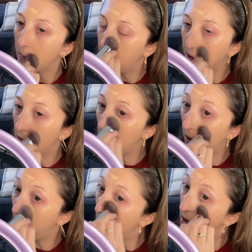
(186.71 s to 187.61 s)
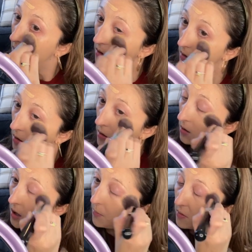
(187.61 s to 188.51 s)
don't love it.
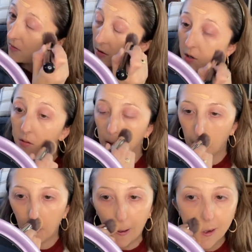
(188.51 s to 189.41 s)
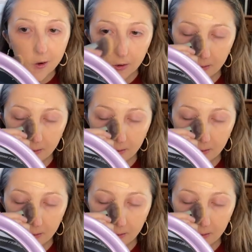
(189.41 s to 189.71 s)
I prefer using a brush.